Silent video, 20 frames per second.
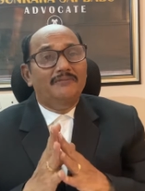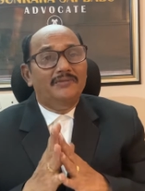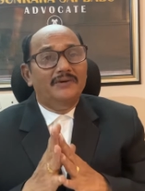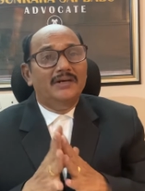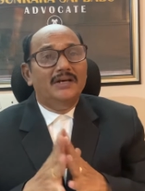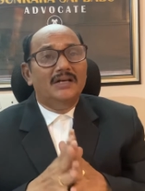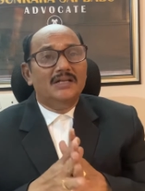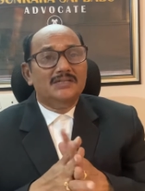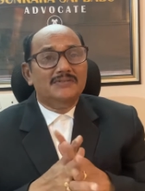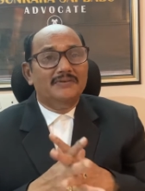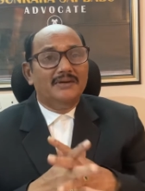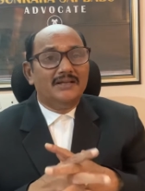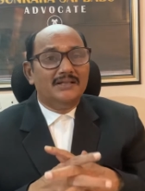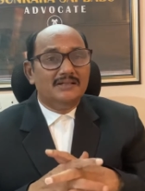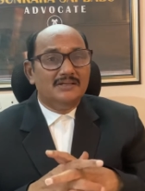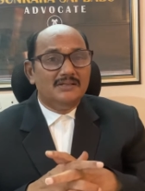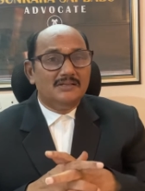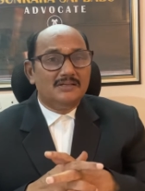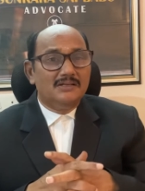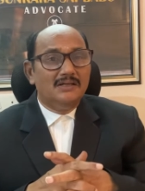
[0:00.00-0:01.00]
FIRs were
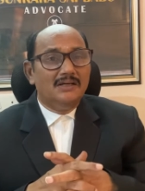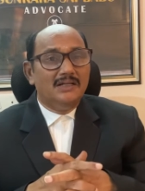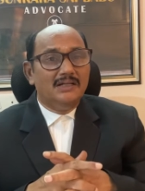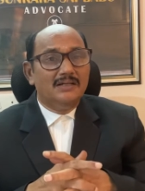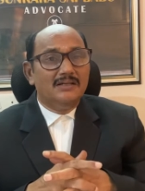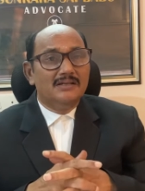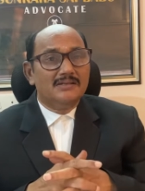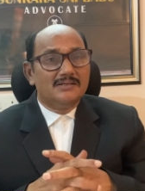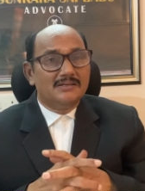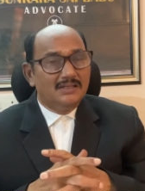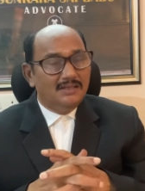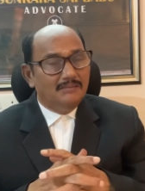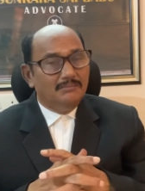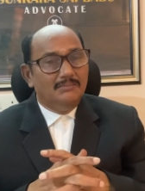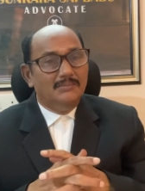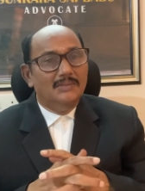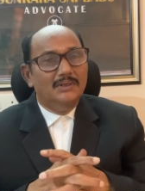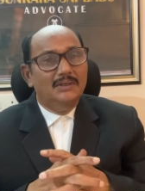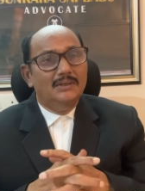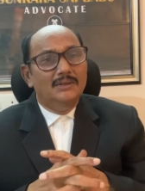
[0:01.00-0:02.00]
registered against
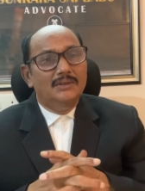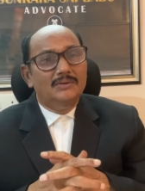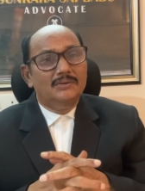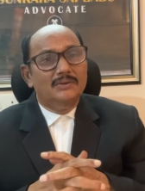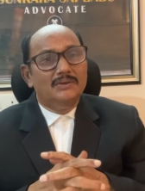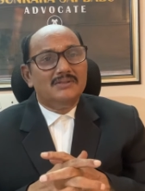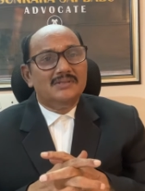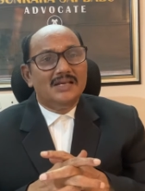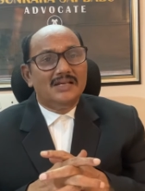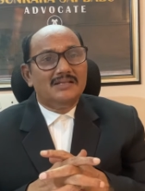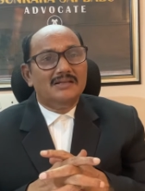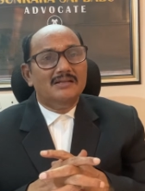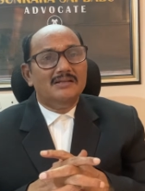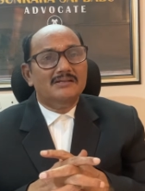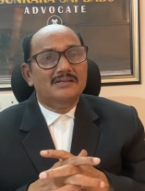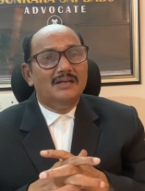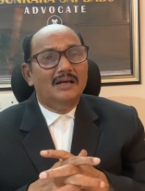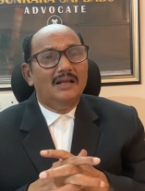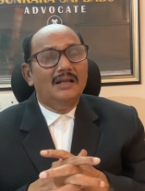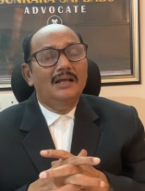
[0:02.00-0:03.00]
him. The sections
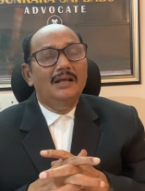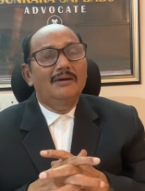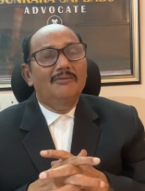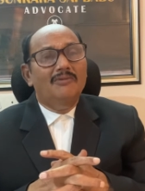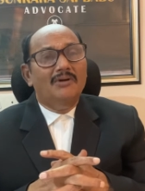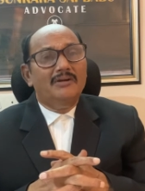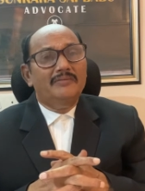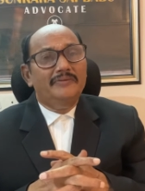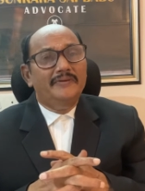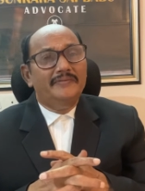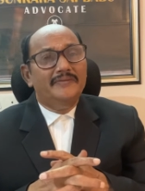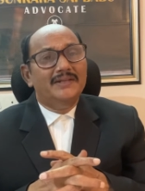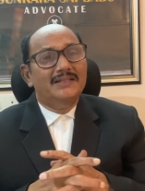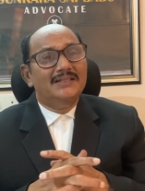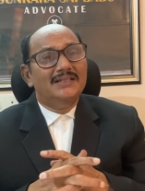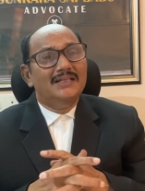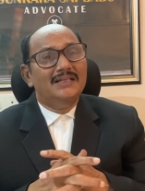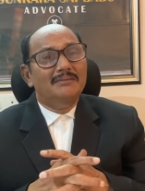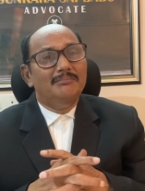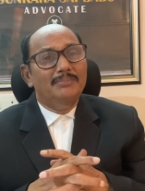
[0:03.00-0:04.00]
are
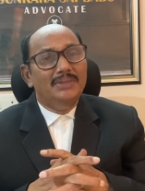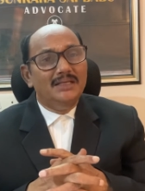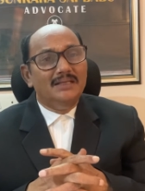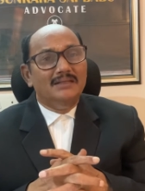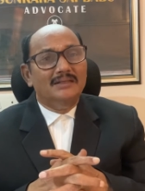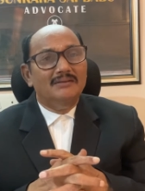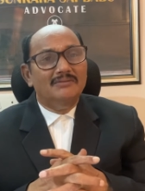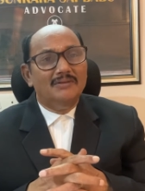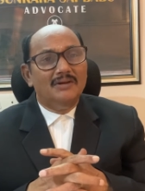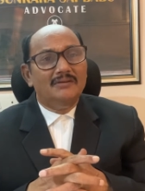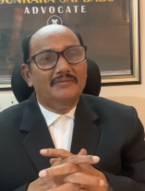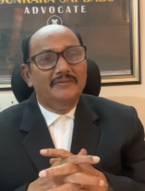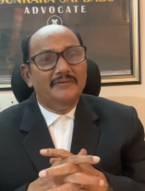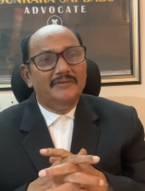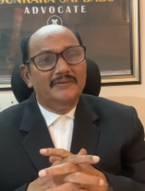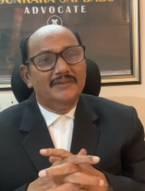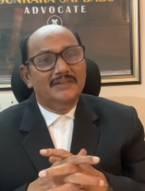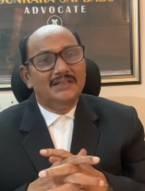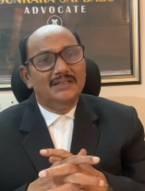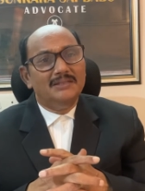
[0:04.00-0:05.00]
153B,
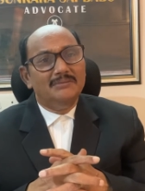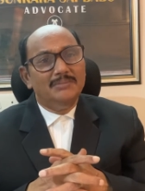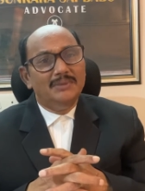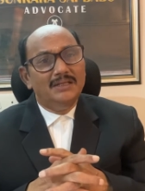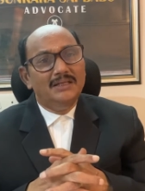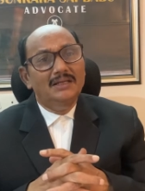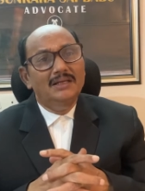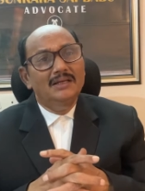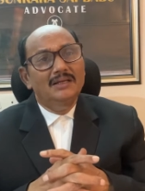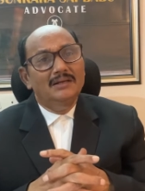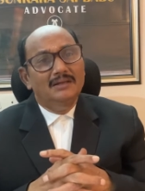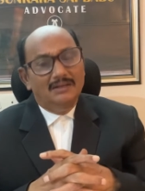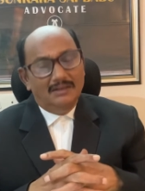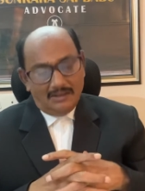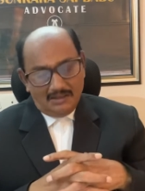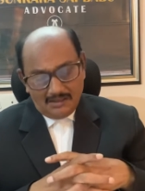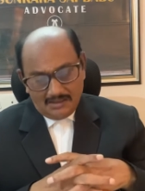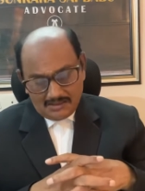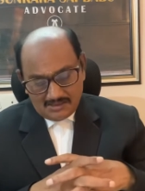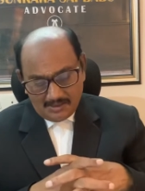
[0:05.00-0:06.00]
153B uh,
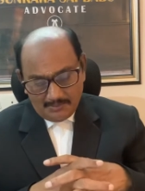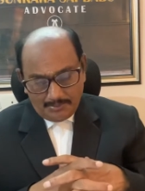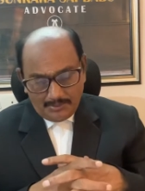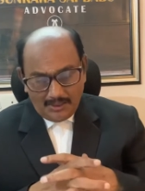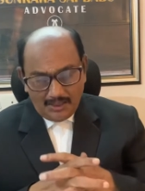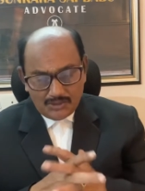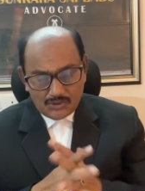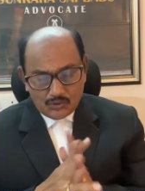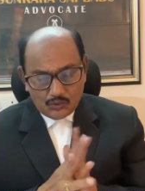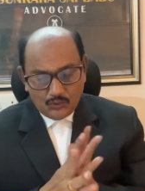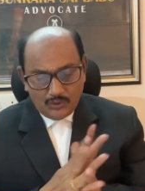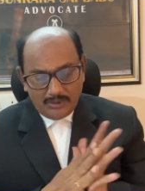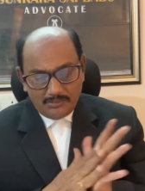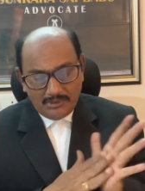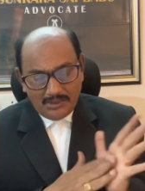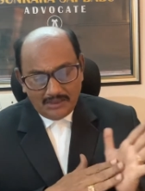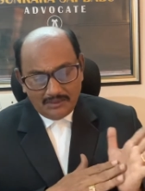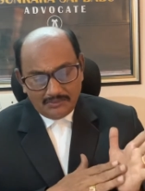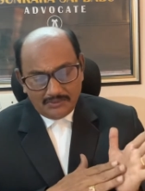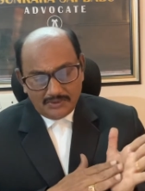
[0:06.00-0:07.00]
subclass 2 I
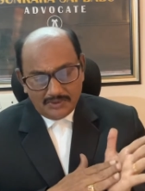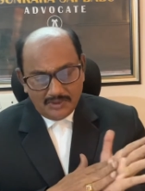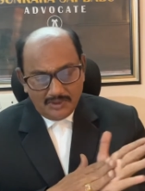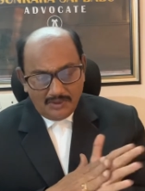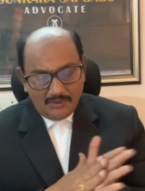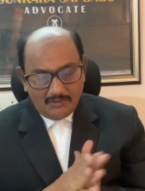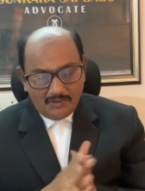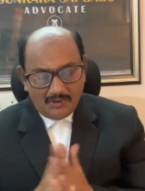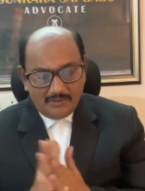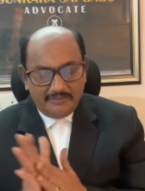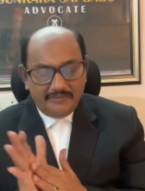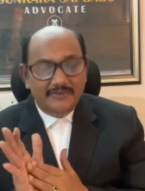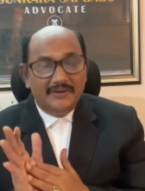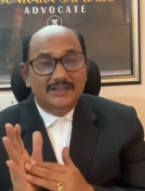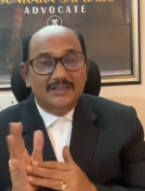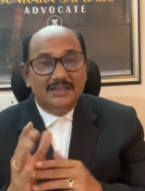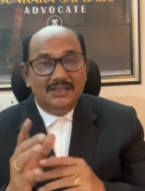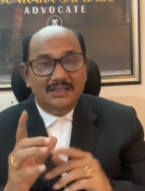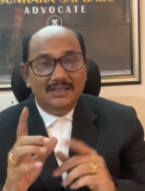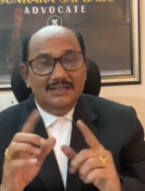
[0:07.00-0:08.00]
believe,
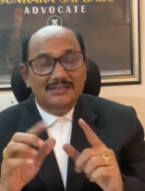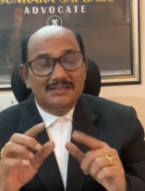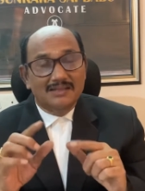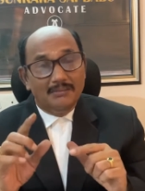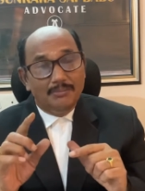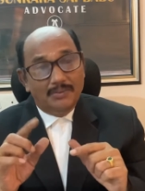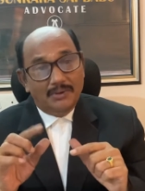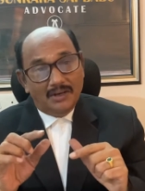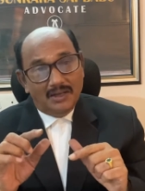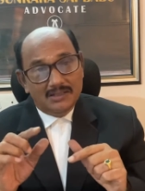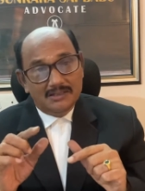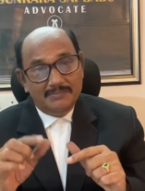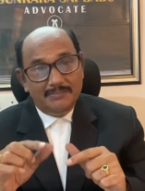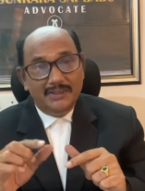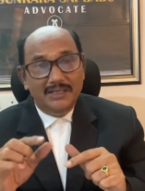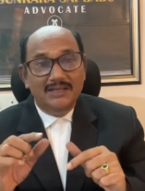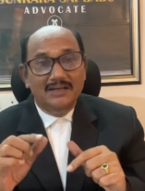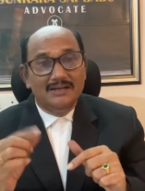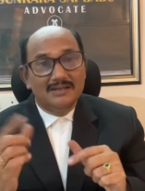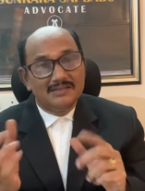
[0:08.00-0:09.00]
153 subclass
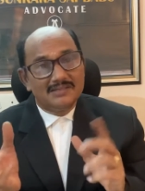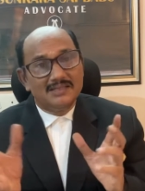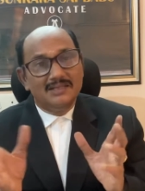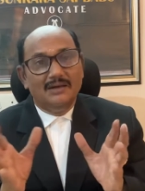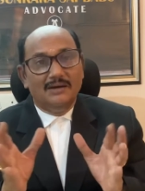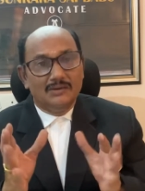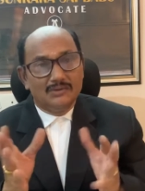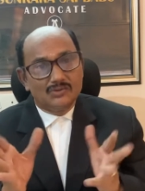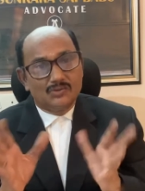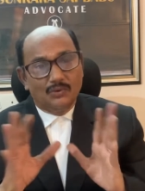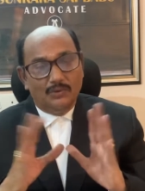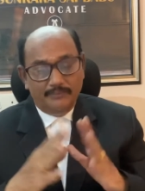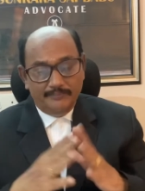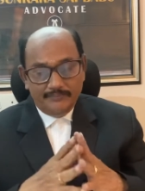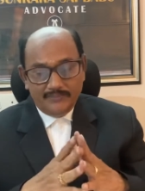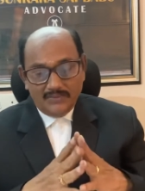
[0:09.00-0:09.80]
B and C also.